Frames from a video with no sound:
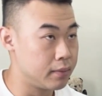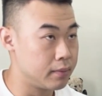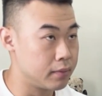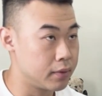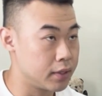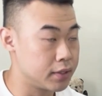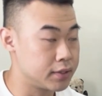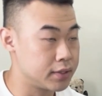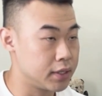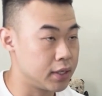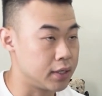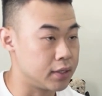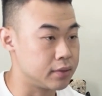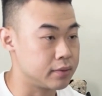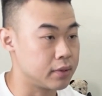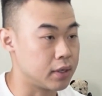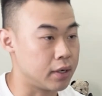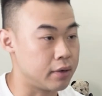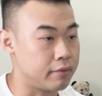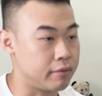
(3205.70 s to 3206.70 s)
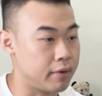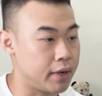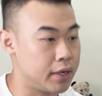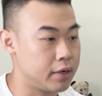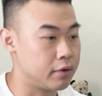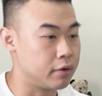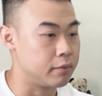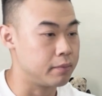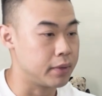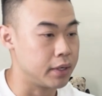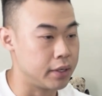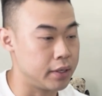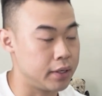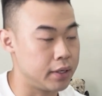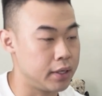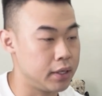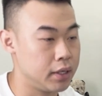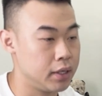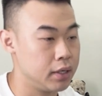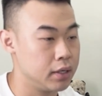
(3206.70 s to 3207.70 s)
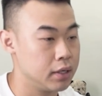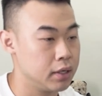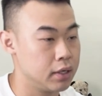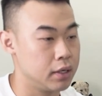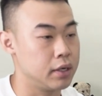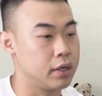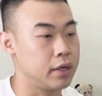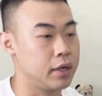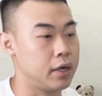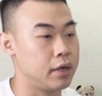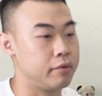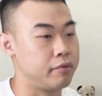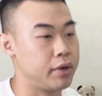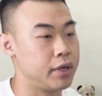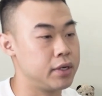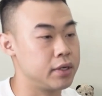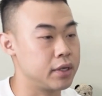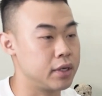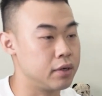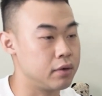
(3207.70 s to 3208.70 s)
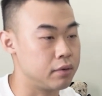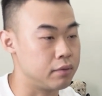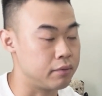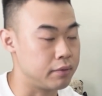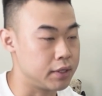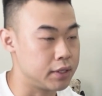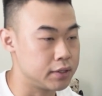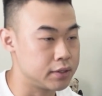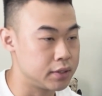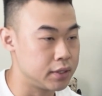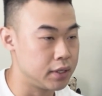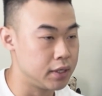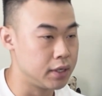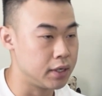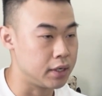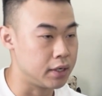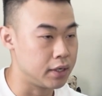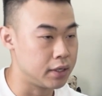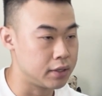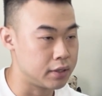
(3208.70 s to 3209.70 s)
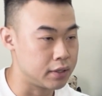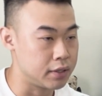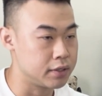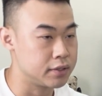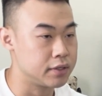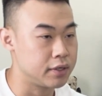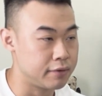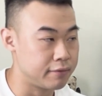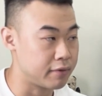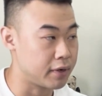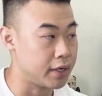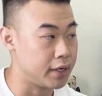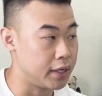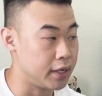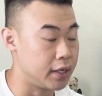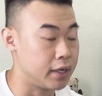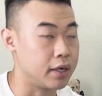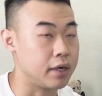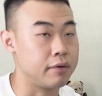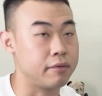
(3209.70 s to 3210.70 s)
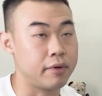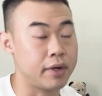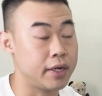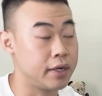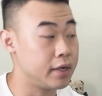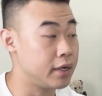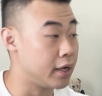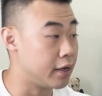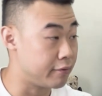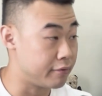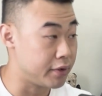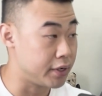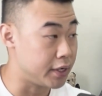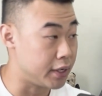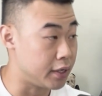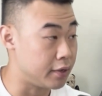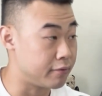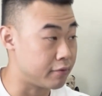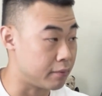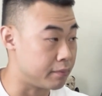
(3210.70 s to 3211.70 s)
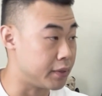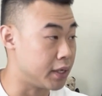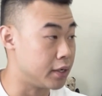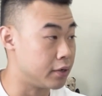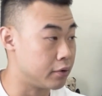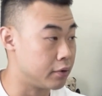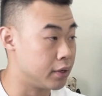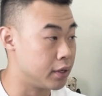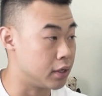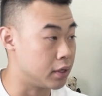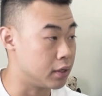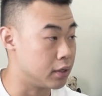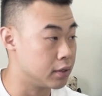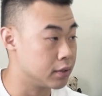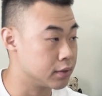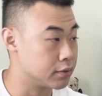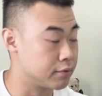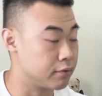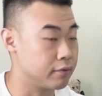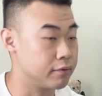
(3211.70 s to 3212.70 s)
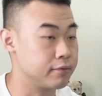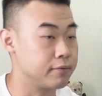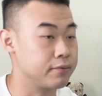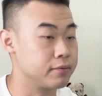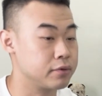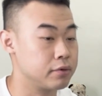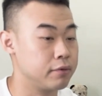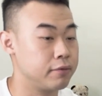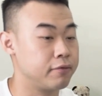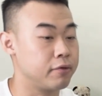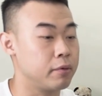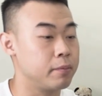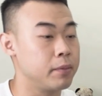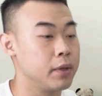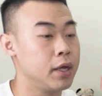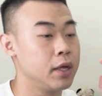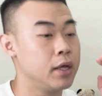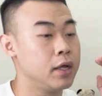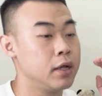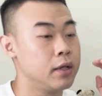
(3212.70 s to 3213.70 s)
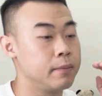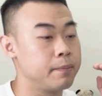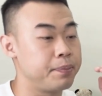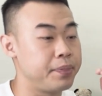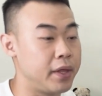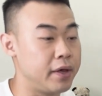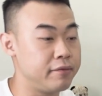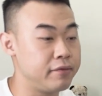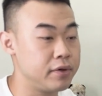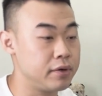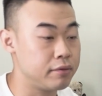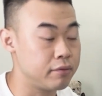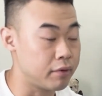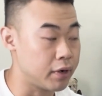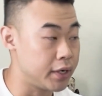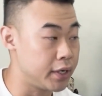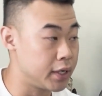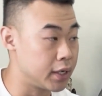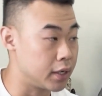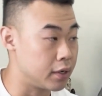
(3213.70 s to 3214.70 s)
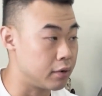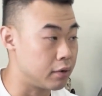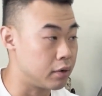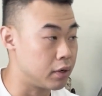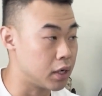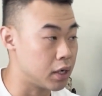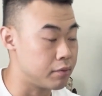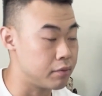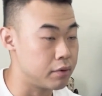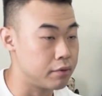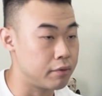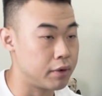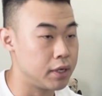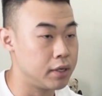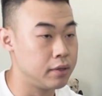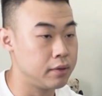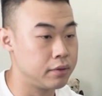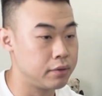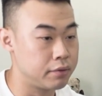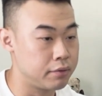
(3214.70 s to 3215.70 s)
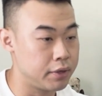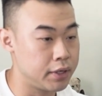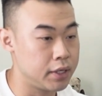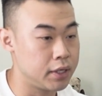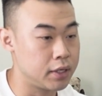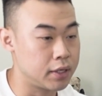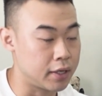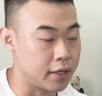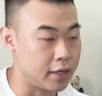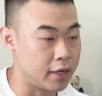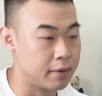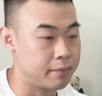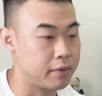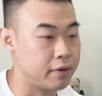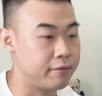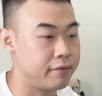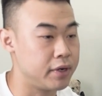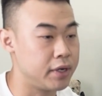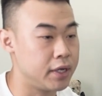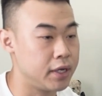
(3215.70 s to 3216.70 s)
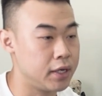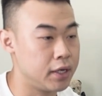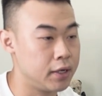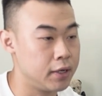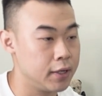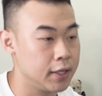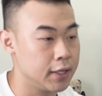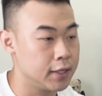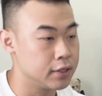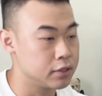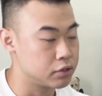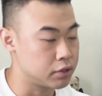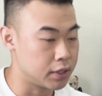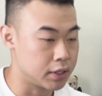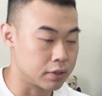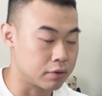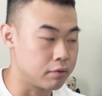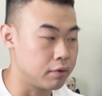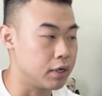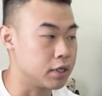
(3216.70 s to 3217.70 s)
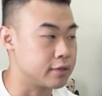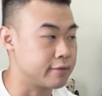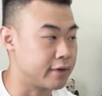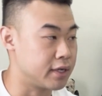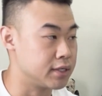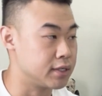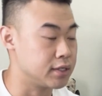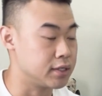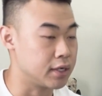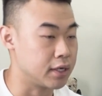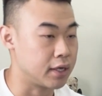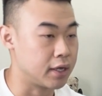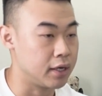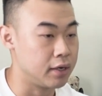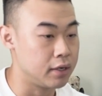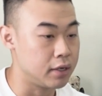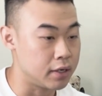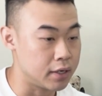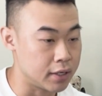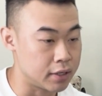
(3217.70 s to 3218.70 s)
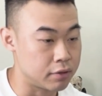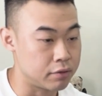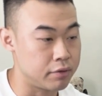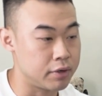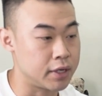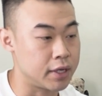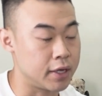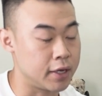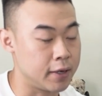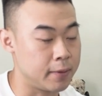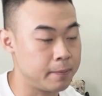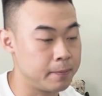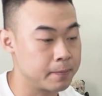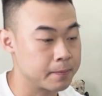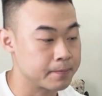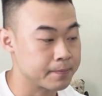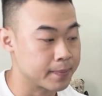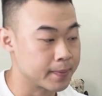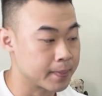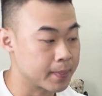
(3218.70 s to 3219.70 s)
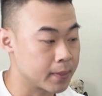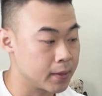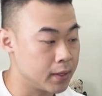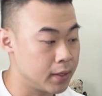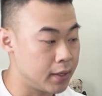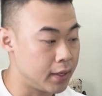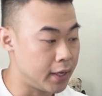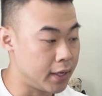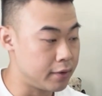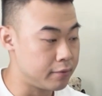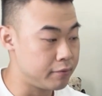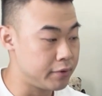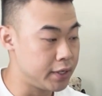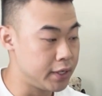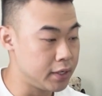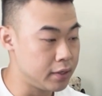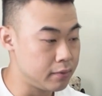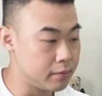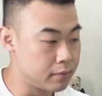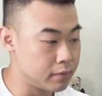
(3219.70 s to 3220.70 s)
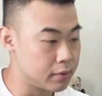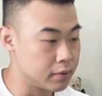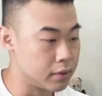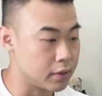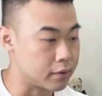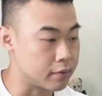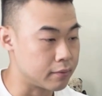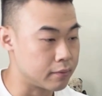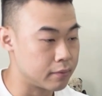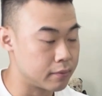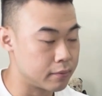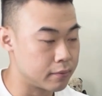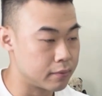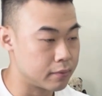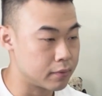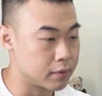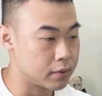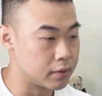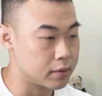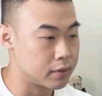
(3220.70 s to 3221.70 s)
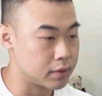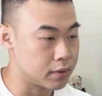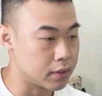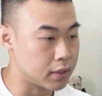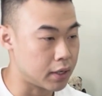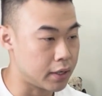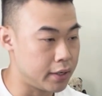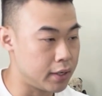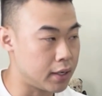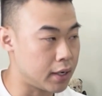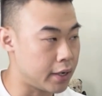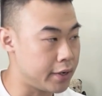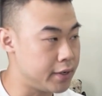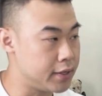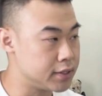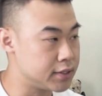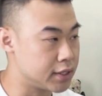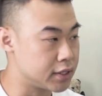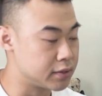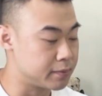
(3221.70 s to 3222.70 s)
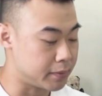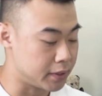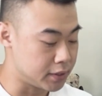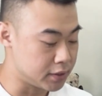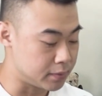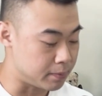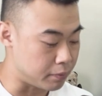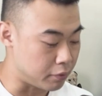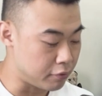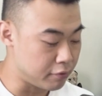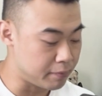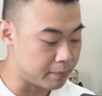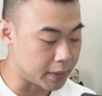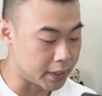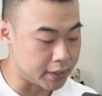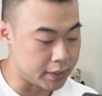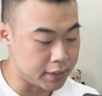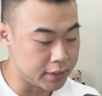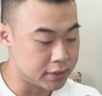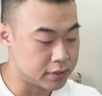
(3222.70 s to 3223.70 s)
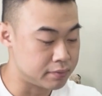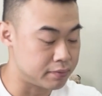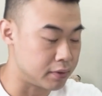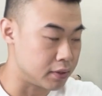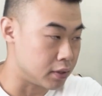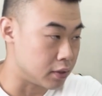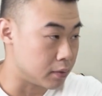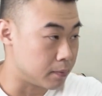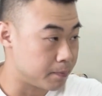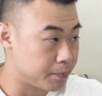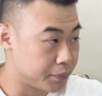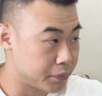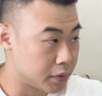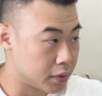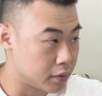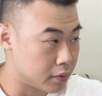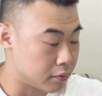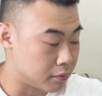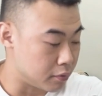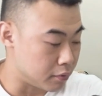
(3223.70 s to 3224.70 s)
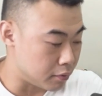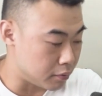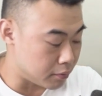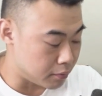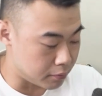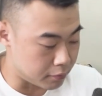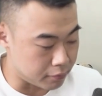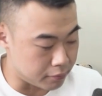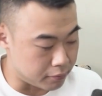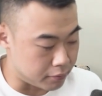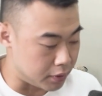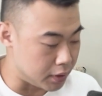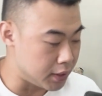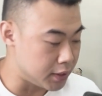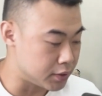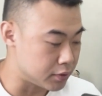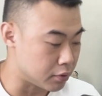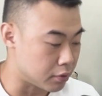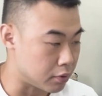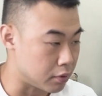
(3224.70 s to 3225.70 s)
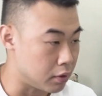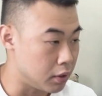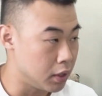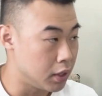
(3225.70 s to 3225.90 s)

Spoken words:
let's say I ran on Monday, and then I ran again on Wednesday, and then Thursday, Friday, and I ran every day from then on now. So from never running at all, I would run 3 km every day, try to go as fast as I can in that 3 km, and within like under 6 months, both my knees were really sore,